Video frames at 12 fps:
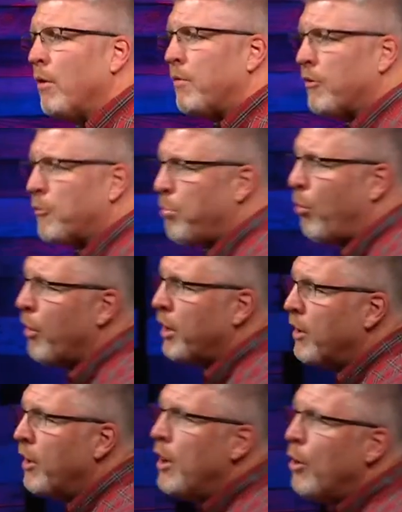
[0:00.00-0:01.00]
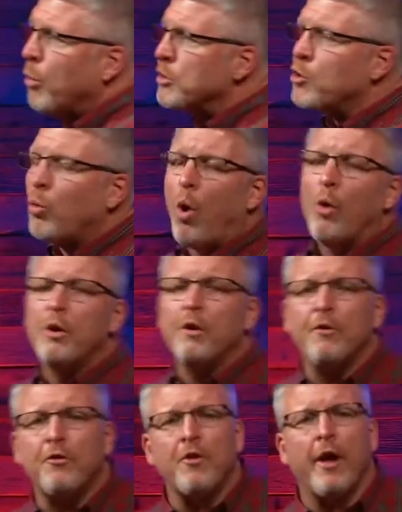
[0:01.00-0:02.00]
at this point, was quoted
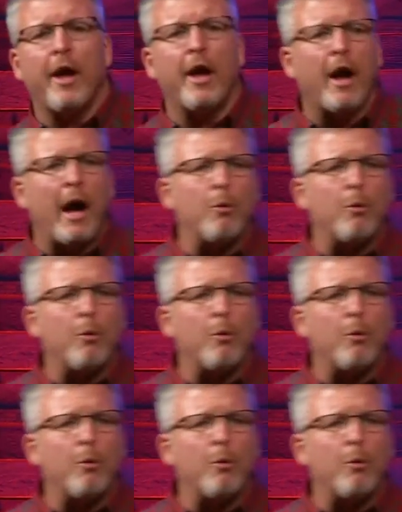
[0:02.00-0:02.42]
as saying, I